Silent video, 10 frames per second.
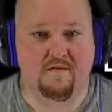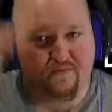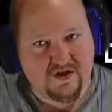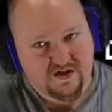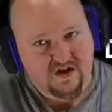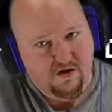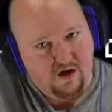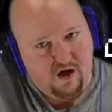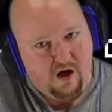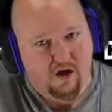Please don't.
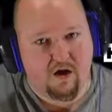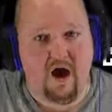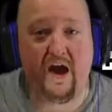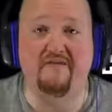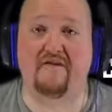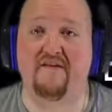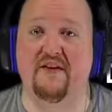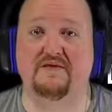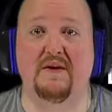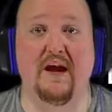Oh, I have five
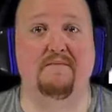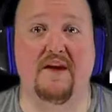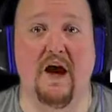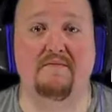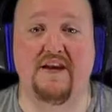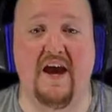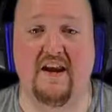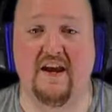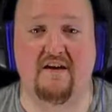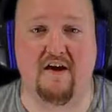HP. I'm I'm
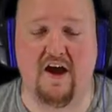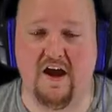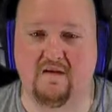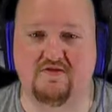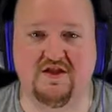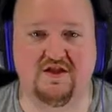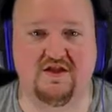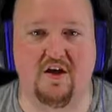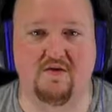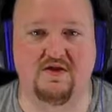dead here. I am
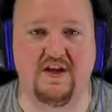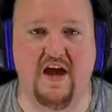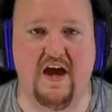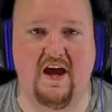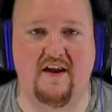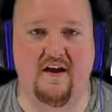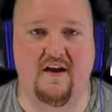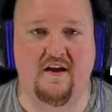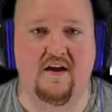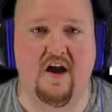so dead.
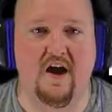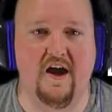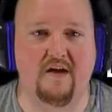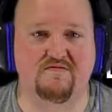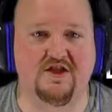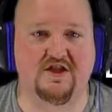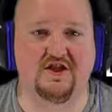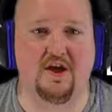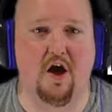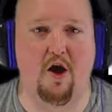I am
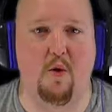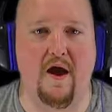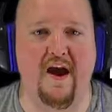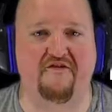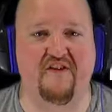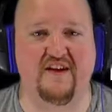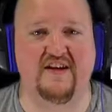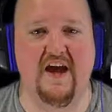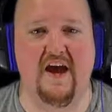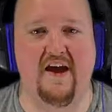so effing
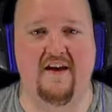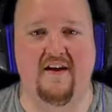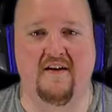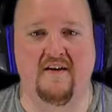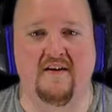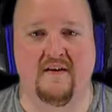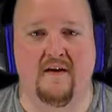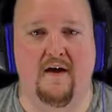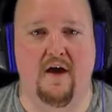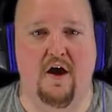dead.
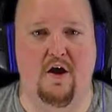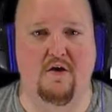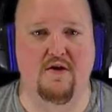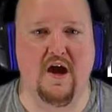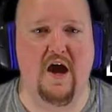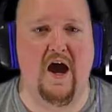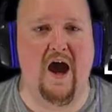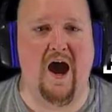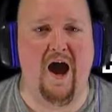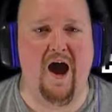Oh
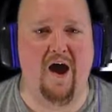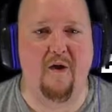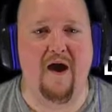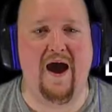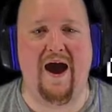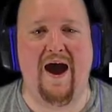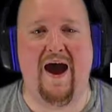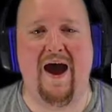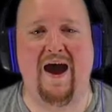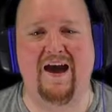no!
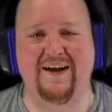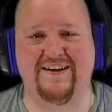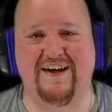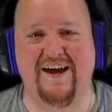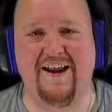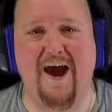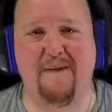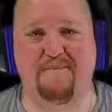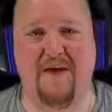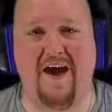Ah! Get
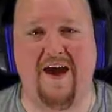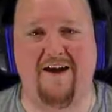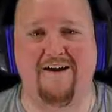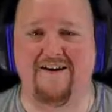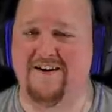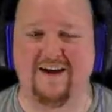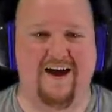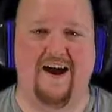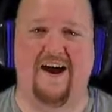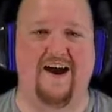up there! Yeah,
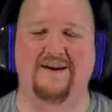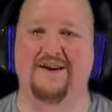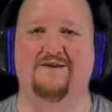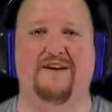I knew I